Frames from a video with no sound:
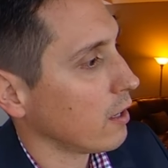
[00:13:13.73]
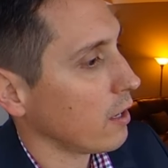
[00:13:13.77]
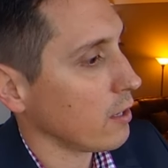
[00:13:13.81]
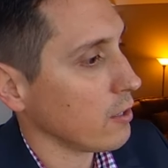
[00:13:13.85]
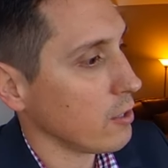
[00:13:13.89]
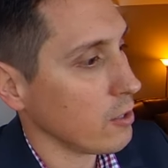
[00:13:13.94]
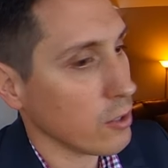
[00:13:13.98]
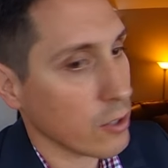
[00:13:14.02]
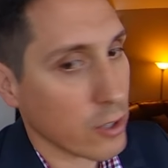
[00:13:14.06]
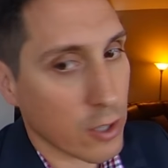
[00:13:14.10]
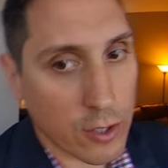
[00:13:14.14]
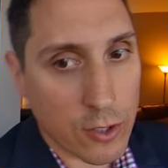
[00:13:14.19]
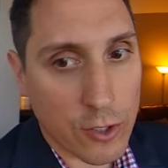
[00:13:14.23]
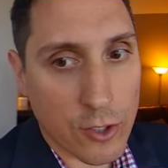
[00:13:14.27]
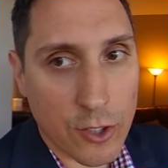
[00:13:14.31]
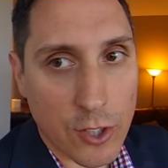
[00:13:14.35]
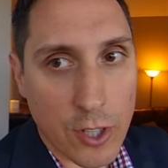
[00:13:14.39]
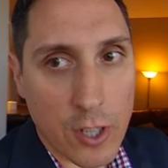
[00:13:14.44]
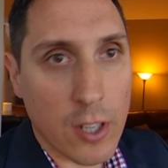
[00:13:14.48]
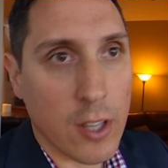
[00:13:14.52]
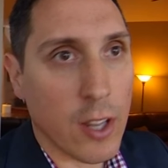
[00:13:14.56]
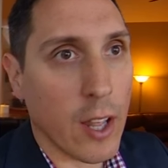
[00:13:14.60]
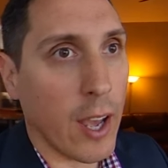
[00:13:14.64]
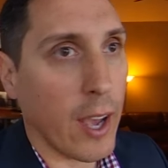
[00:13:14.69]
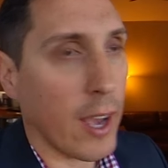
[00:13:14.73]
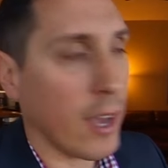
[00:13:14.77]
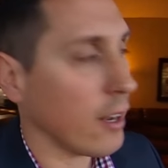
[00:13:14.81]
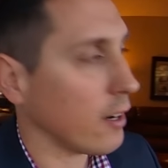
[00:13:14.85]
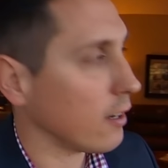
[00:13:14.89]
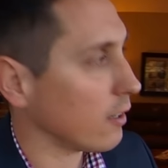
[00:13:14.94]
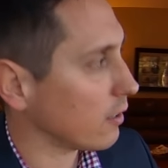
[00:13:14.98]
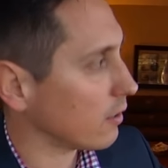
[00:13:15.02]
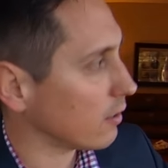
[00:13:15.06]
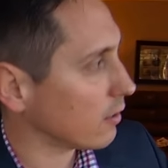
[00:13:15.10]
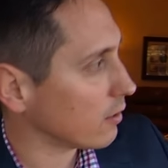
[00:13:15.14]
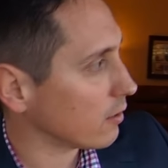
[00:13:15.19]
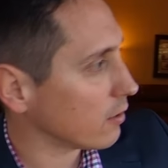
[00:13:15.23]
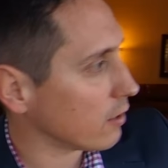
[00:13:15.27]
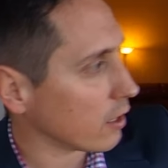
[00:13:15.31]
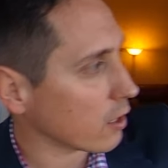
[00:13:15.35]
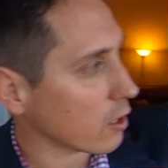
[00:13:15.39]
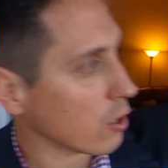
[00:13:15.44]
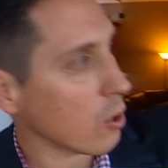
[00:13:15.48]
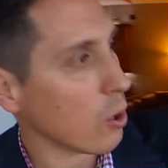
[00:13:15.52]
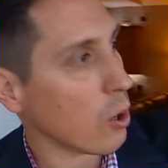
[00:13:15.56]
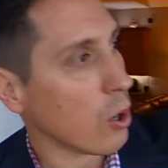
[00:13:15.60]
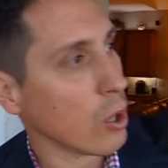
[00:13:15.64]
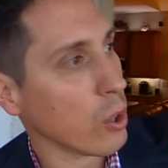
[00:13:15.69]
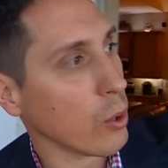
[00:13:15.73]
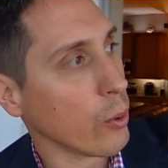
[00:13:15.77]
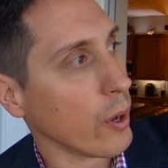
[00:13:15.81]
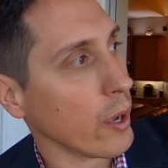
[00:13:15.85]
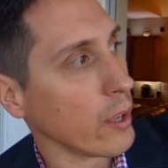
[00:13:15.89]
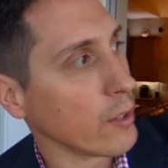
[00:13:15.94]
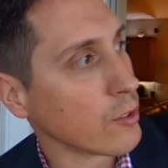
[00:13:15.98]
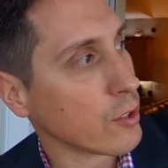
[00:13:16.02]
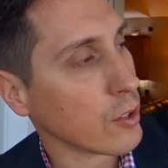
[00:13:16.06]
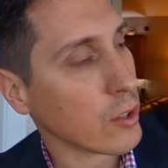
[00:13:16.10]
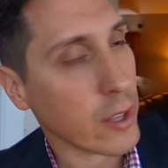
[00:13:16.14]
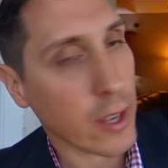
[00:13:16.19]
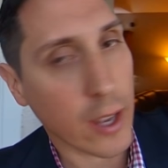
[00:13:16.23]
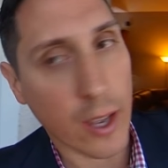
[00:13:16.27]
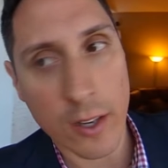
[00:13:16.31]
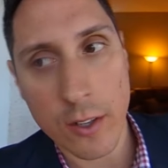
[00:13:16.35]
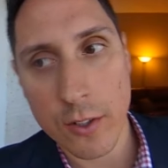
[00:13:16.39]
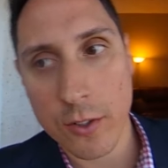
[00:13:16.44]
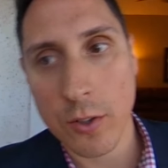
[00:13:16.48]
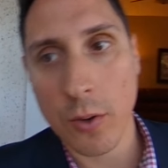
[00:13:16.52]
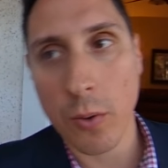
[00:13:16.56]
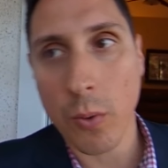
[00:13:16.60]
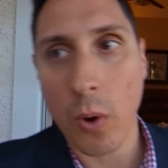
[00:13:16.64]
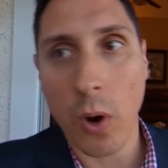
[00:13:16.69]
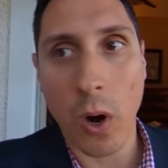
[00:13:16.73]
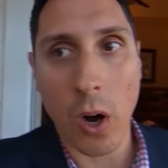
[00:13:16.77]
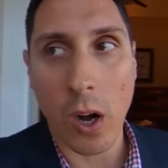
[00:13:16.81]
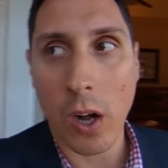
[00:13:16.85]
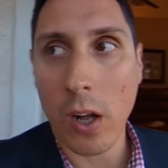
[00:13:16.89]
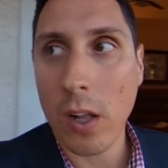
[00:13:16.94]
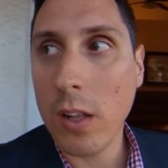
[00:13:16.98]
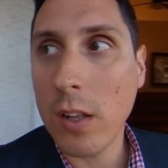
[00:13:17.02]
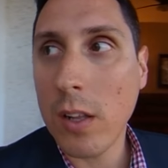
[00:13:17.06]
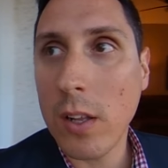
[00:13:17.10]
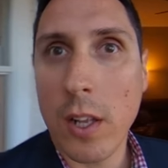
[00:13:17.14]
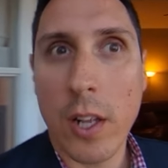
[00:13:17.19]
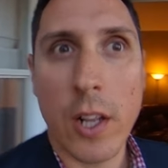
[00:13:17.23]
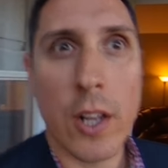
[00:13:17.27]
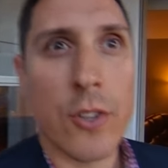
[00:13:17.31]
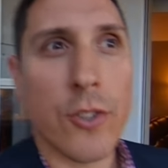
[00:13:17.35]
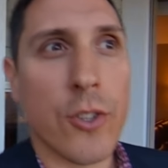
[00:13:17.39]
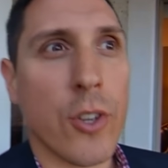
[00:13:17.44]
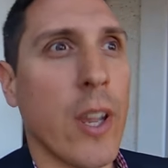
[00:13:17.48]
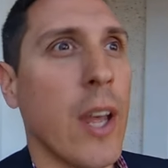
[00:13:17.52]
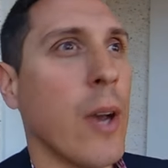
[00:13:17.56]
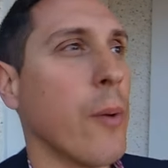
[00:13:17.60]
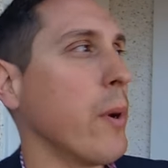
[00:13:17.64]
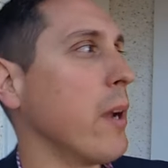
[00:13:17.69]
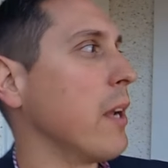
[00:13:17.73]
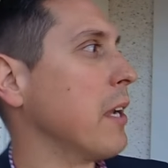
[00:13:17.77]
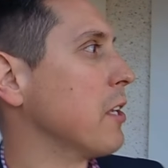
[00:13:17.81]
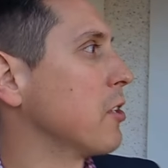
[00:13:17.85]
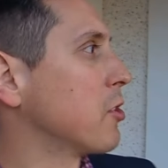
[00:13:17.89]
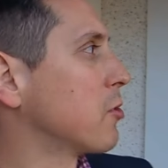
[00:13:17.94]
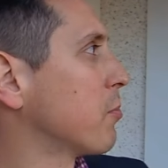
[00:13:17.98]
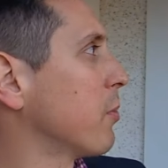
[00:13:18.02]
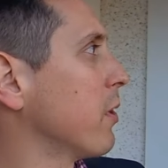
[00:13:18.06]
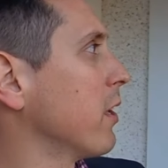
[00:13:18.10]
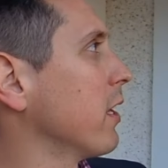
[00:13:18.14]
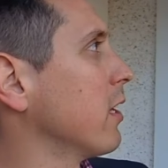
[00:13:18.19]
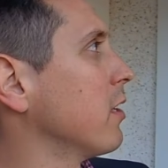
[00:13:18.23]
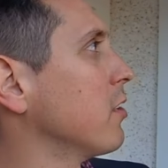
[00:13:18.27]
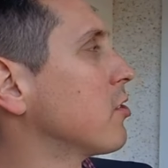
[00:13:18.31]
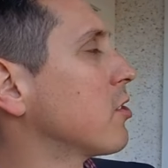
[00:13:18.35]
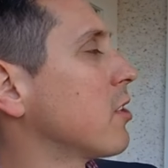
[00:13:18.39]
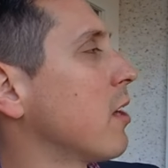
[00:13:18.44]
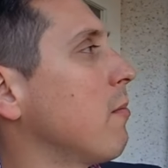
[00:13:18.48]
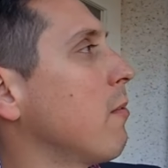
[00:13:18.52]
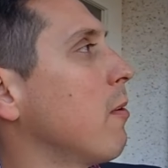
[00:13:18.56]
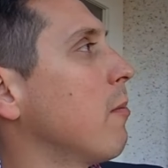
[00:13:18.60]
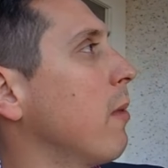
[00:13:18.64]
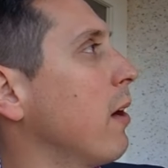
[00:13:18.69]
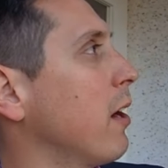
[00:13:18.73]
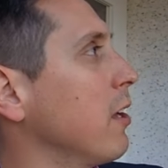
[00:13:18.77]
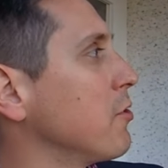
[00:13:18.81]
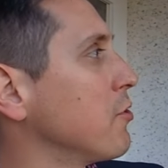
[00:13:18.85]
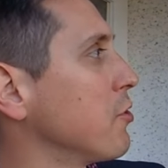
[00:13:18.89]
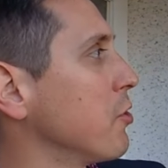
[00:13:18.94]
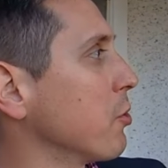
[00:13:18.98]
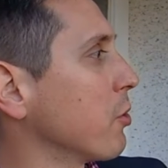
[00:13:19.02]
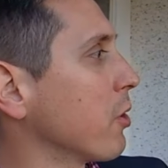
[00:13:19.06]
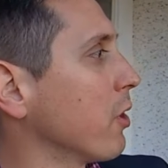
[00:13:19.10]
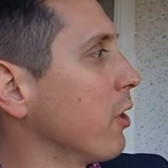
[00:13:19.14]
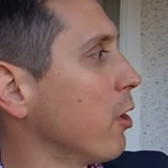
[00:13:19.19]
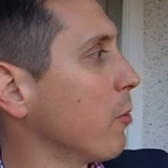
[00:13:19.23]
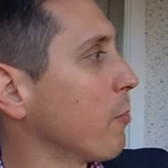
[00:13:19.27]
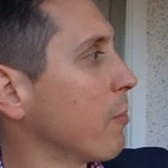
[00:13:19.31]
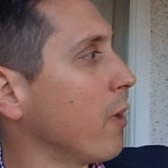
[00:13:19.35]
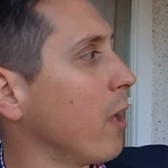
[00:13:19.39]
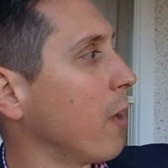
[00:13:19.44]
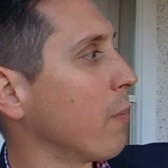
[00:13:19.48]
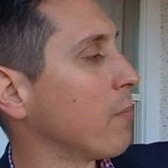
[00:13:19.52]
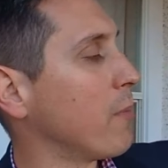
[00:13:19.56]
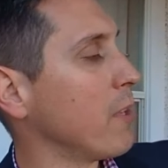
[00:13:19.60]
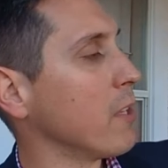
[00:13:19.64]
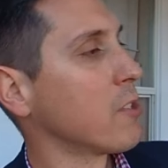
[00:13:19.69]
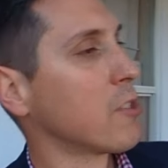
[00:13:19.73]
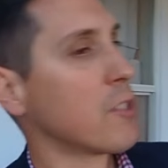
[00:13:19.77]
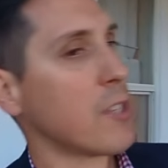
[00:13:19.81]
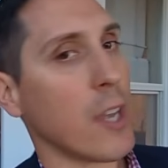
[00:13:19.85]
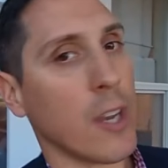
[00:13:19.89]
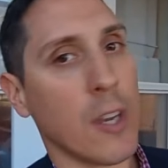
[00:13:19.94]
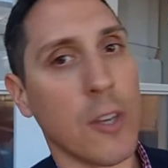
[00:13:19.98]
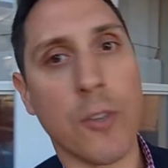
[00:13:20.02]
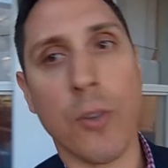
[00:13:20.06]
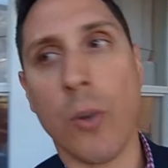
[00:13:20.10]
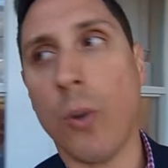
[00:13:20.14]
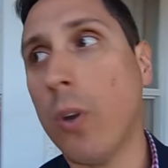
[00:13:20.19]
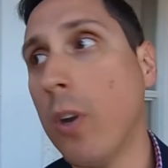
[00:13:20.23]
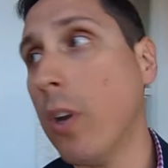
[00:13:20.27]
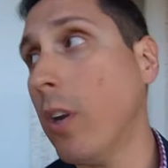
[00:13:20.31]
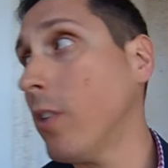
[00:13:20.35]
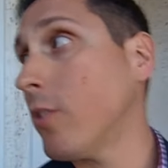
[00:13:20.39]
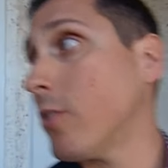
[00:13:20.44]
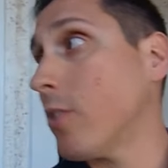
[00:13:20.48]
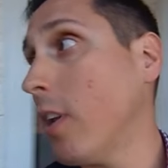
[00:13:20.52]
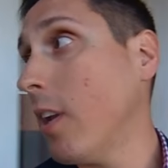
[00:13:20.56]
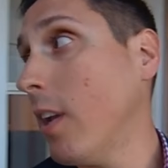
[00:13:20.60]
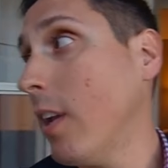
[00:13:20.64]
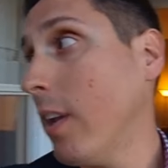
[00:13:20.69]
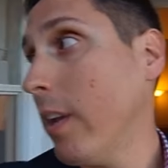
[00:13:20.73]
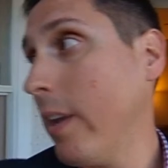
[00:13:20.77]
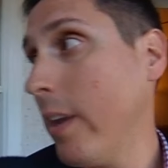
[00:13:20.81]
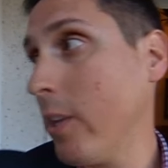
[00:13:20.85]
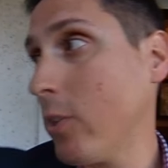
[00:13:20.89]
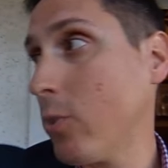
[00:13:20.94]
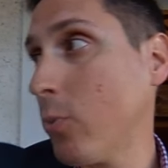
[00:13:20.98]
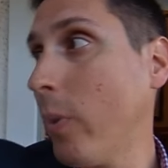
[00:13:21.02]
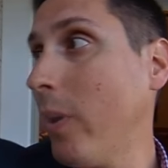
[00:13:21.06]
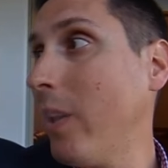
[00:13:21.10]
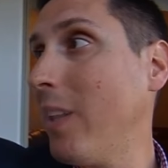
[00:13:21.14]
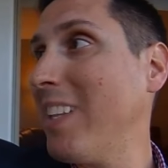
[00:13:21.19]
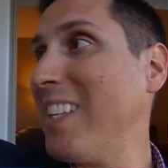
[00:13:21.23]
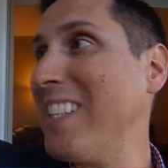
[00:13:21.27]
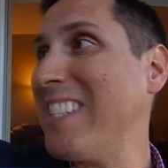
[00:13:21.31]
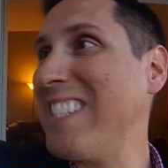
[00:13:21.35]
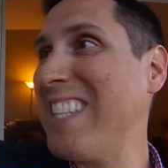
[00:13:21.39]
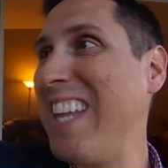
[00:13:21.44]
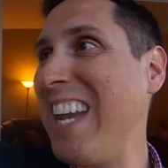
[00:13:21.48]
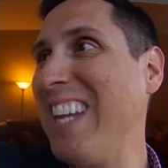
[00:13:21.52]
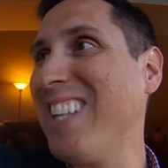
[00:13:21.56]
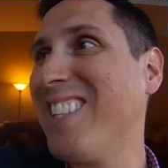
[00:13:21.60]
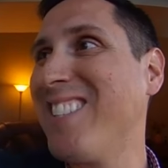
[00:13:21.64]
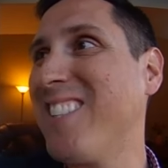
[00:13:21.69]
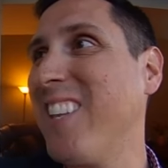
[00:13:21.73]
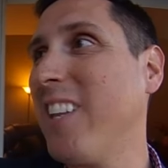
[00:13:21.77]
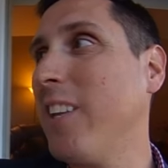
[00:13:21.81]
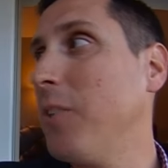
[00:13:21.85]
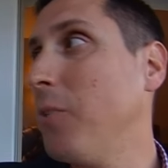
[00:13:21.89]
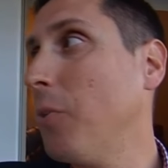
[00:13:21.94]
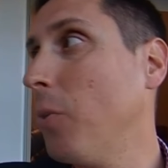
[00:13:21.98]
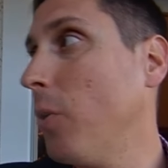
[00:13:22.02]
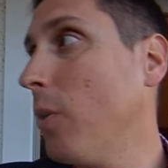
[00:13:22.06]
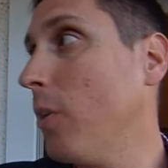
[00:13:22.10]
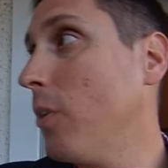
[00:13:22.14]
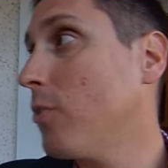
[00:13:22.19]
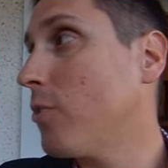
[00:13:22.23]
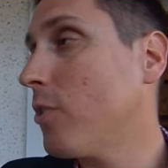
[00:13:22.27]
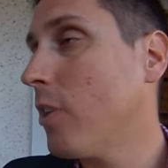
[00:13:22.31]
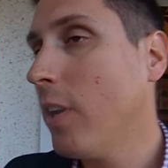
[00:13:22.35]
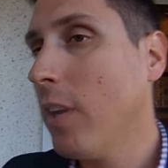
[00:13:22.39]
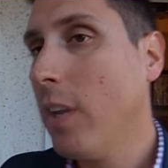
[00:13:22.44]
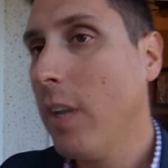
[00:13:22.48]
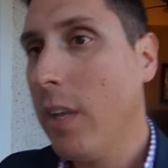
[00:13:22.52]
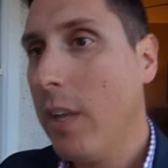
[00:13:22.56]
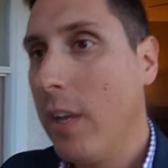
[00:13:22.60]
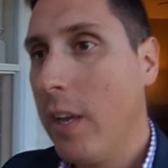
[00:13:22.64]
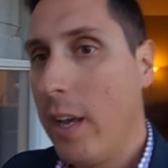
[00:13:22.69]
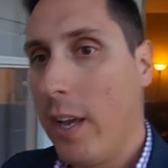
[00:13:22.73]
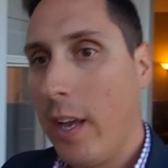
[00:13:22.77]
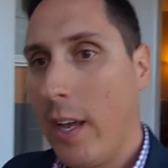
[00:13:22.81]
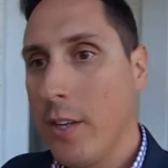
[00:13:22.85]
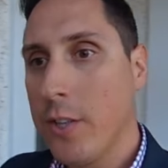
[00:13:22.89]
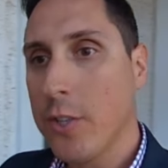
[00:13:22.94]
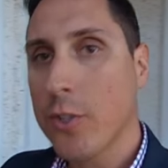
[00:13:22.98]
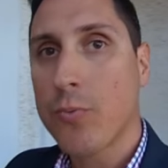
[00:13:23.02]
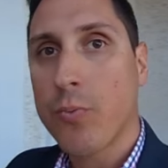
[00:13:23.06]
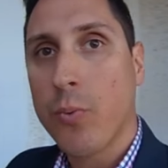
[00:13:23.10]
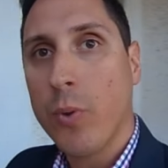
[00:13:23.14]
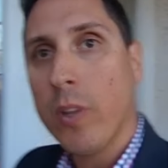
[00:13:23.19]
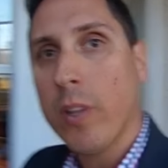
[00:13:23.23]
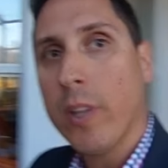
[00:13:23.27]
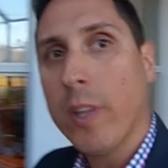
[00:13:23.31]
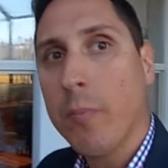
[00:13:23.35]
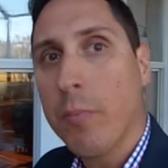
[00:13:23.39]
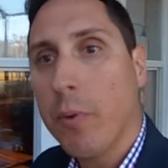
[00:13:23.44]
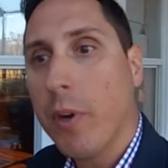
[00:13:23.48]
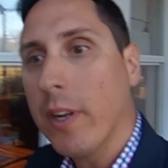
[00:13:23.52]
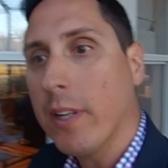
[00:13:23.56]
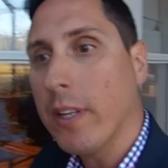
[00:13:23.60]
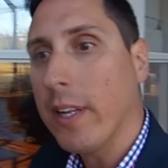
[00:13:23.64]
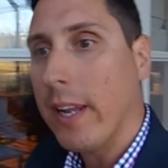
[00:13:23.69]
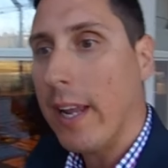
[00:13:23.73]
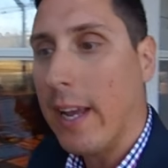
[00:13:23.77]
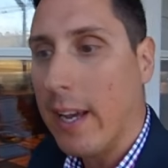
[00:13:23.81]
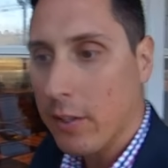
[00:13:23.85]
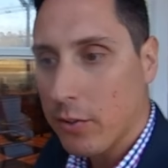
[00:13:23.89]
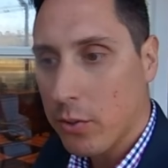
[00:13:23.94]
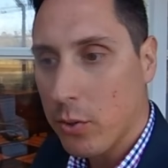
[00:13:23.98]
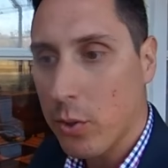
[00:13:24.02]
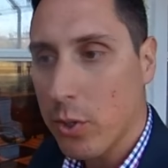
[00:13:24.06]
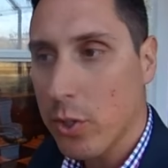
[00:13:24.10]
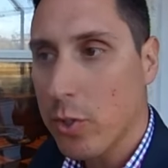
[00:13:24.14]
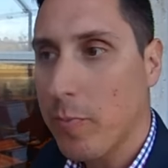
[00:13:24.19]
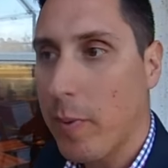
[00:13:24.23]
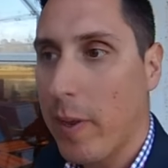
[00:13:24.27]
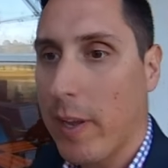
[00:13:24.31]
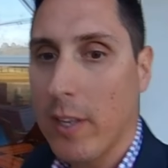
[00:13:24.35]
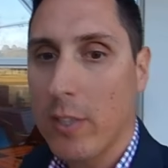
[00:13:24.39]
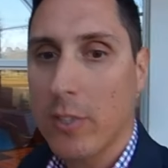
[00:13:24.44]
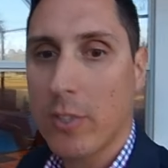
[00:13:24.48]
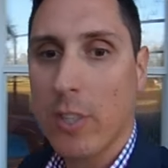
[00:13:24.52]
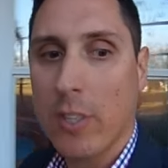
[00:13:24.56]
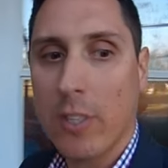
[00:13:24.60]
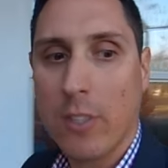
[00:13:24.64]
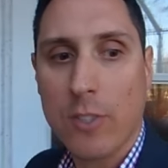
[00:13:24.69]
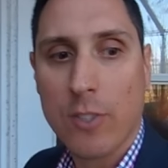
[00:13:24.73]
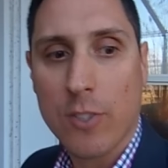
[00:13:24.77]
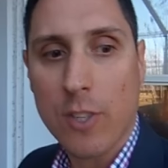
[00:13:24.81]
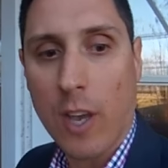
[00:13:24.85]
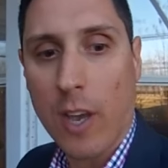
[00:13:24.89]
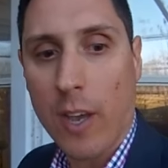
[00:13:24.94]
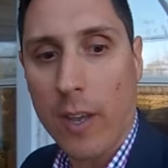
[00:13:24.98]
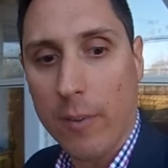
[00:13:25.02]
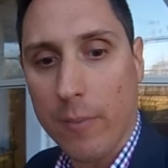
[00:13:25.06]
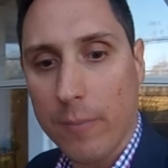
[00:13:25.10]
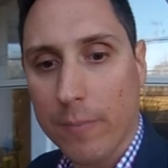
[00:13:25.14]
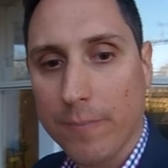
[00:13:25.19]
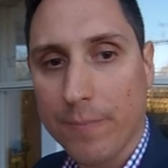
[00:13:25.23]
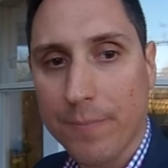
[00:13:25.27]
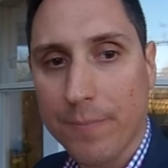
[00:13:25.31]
And you can see that. They go all the way to the edge of the wall. So that way in the spring and summer months, you can open up this set of doors as well as that set of doors and just really bring the outdoor space inside.